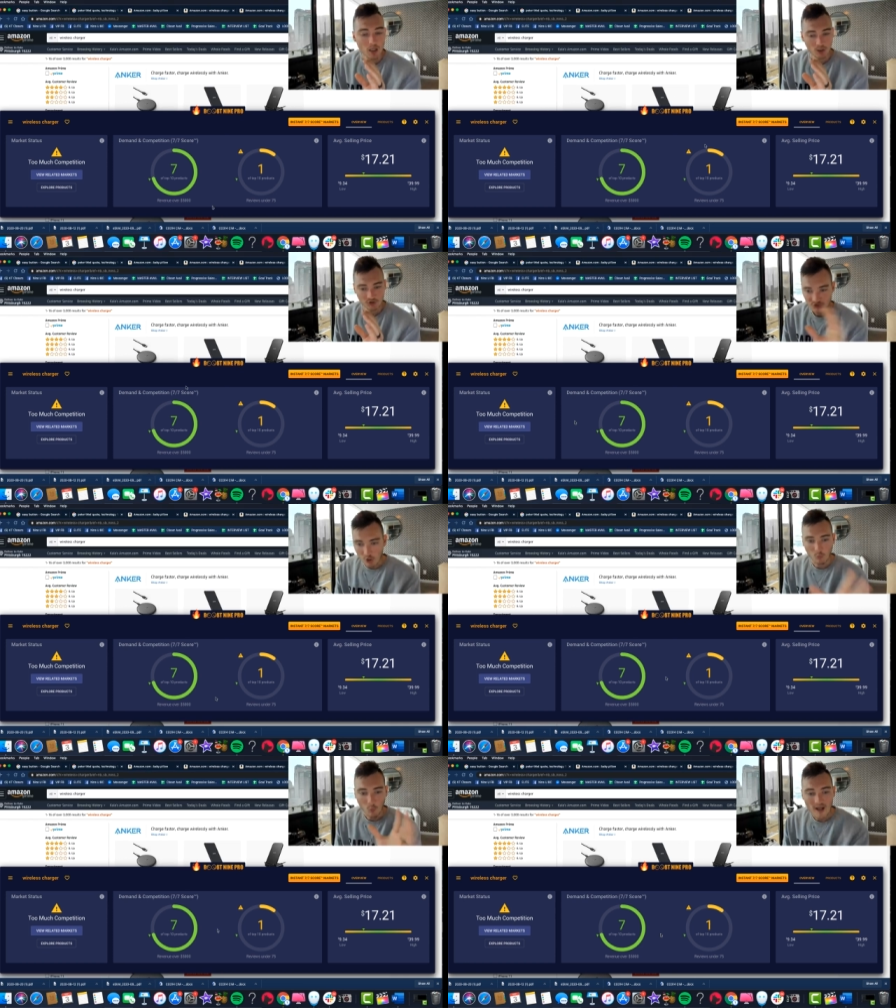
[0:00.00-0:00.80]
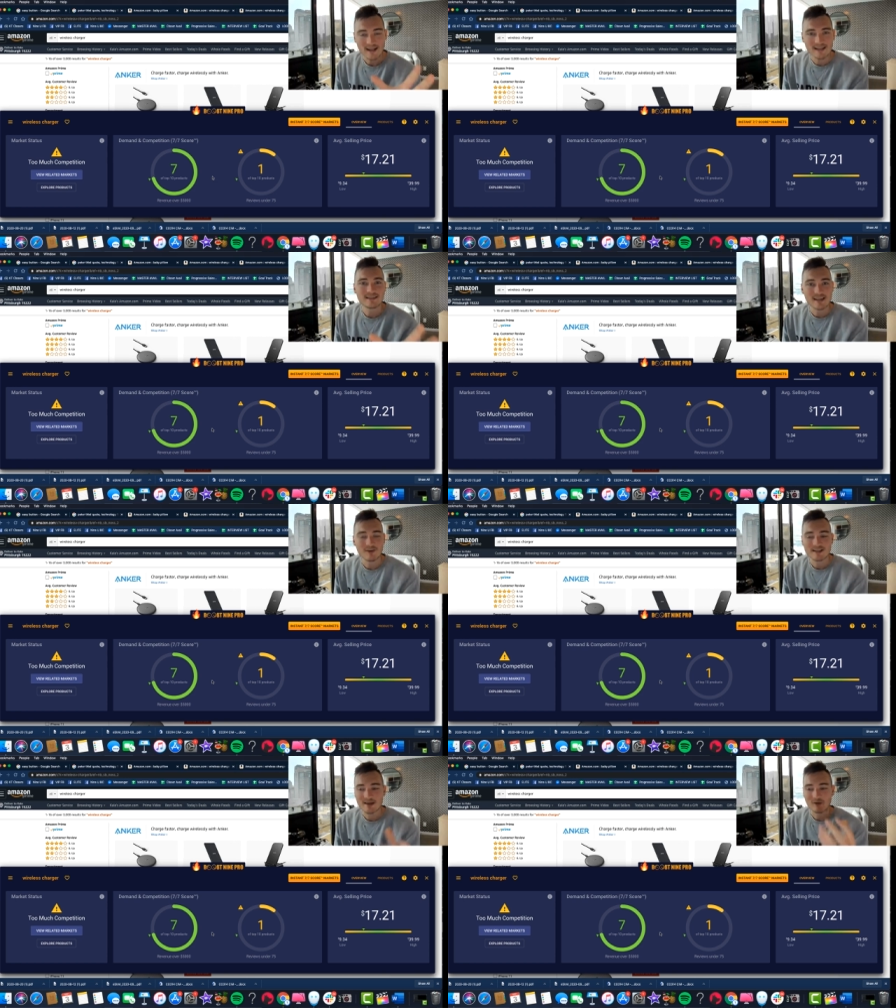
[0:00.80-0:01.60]
so what is
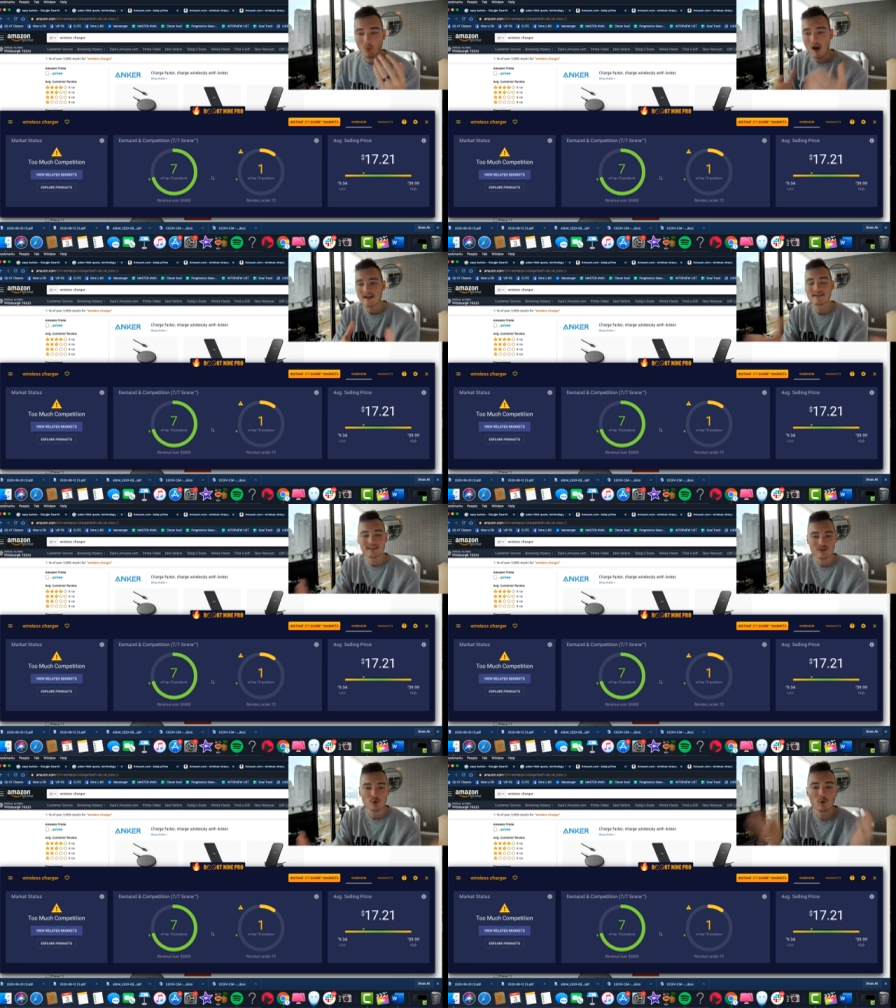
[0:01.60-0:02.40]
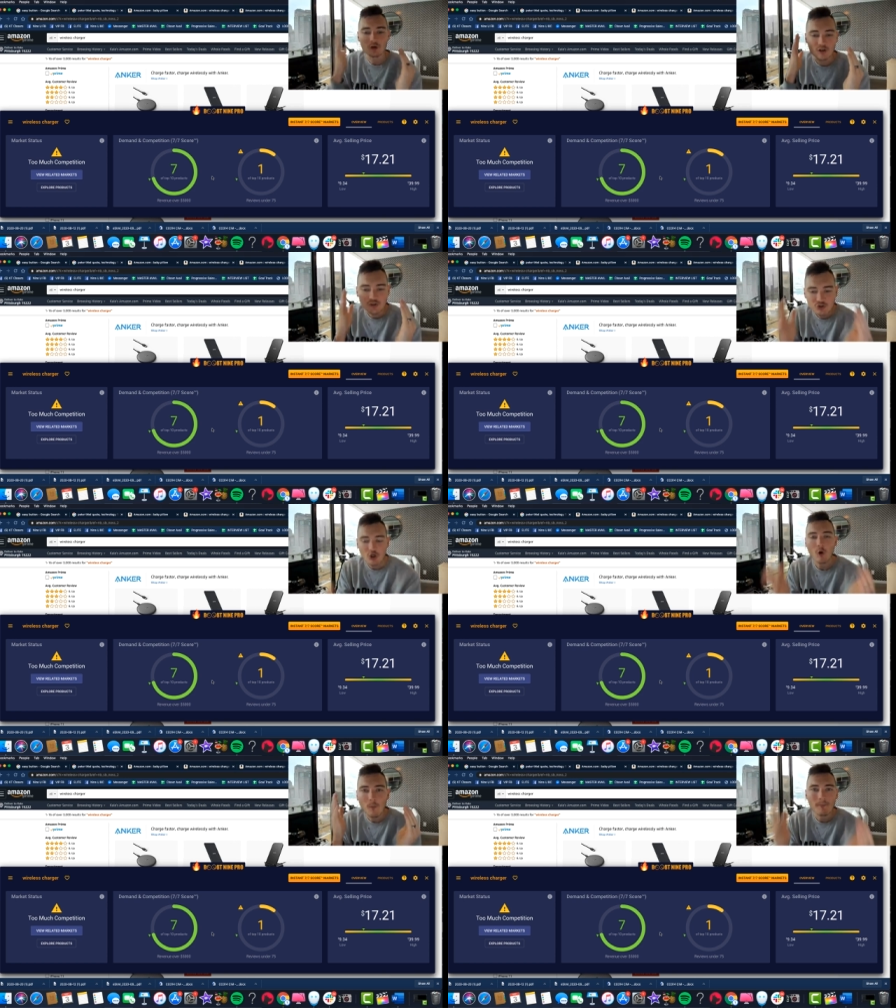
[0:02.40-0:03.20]
seven and seven? Why does this tool look
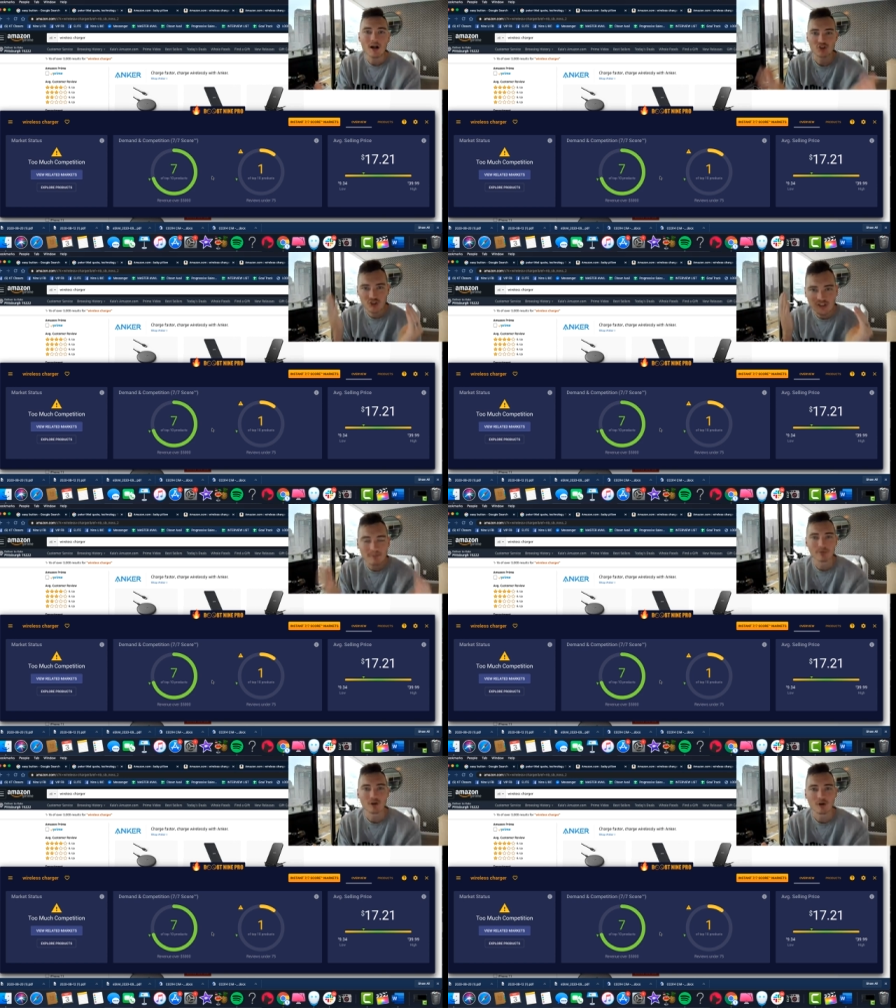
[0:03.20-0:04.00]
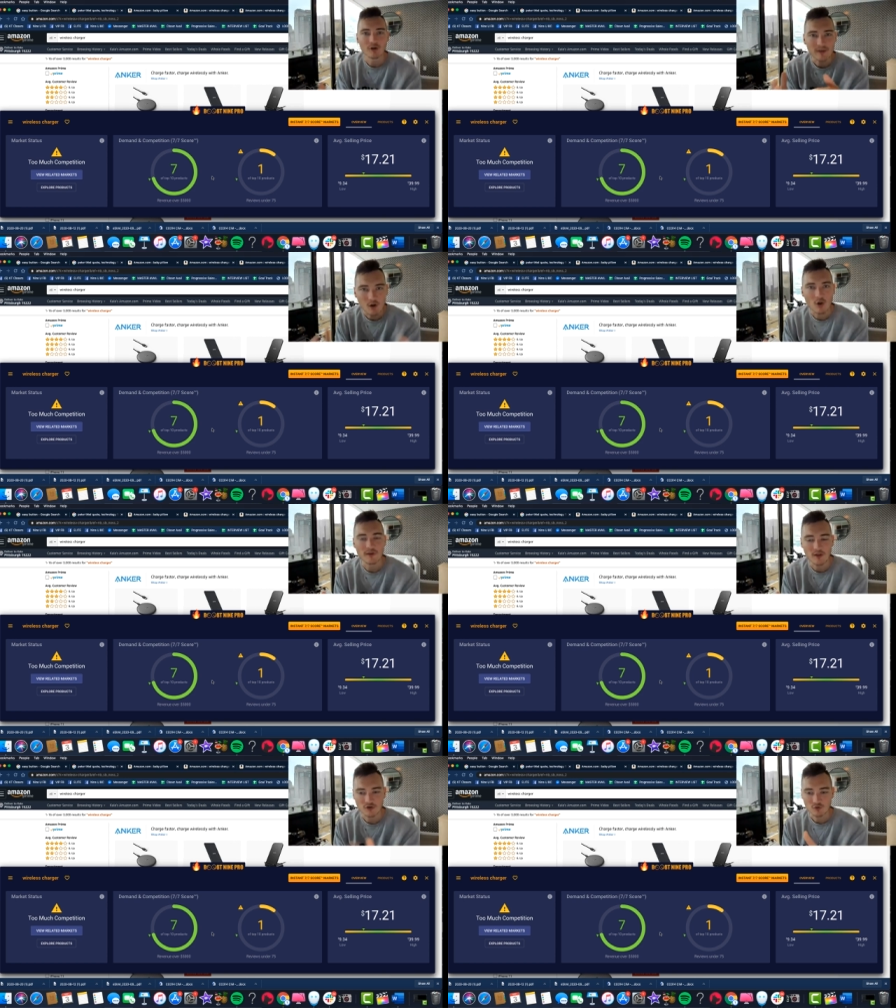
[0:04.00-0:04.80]
so much simpler than all
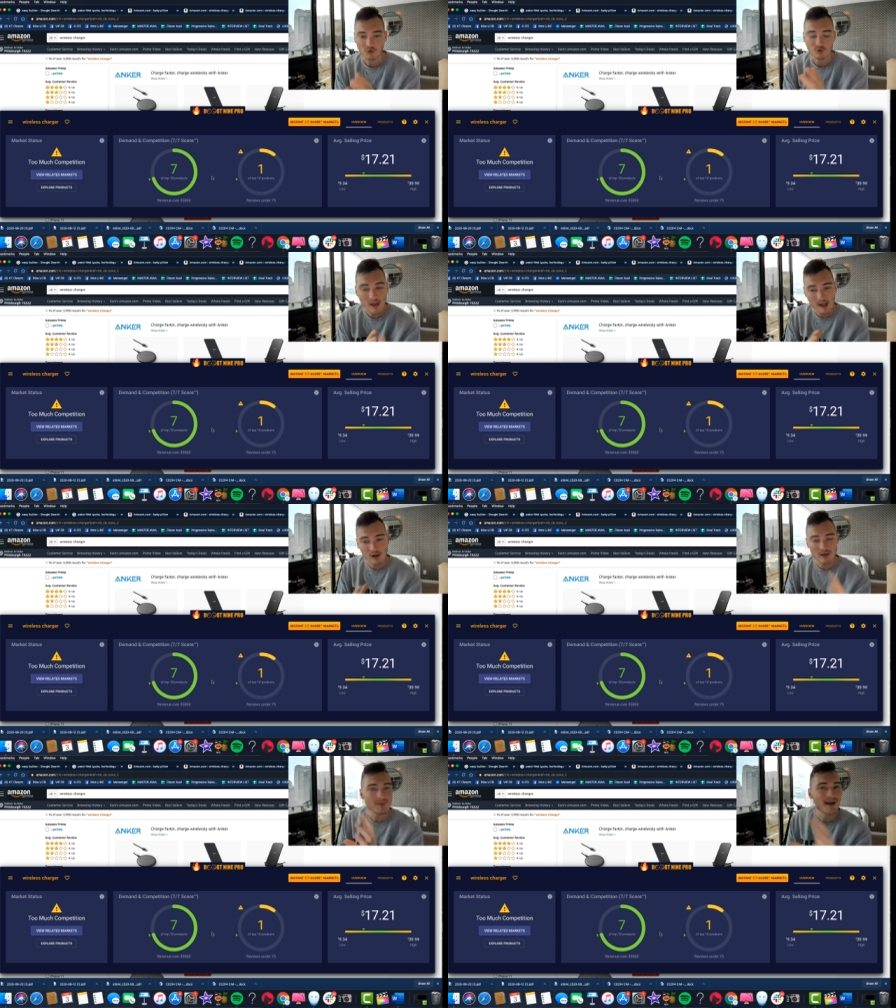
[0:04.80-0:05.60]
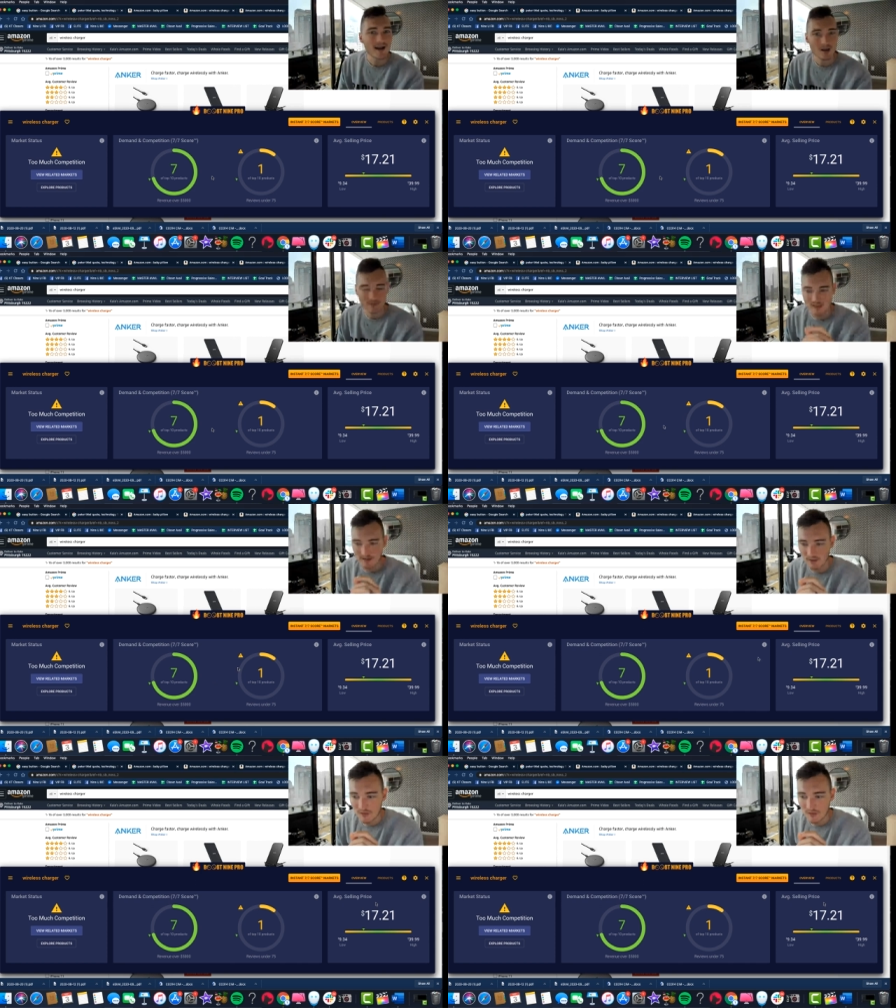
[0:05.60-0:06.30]
the other tools? Well, let me back up a second.